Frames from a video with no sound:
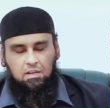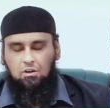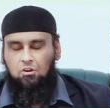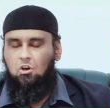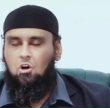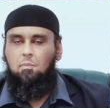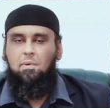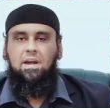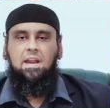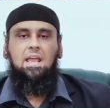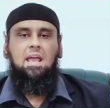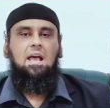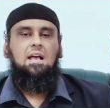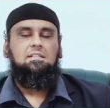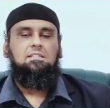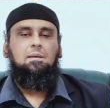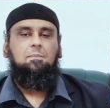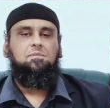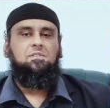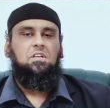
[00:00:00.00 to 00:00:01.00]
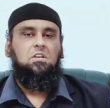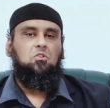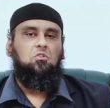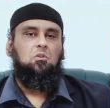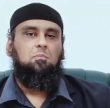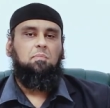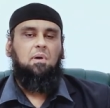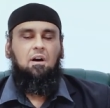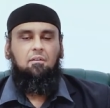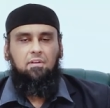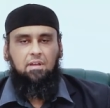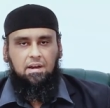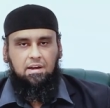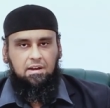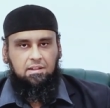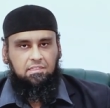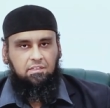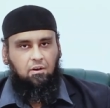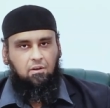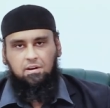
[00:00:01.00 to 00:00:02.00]
Nobody has absolute power and
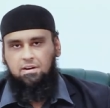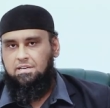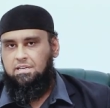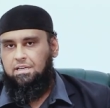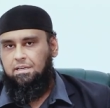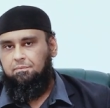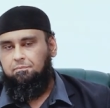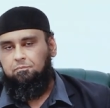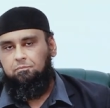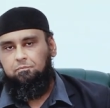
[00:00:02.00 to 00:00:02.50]
authority.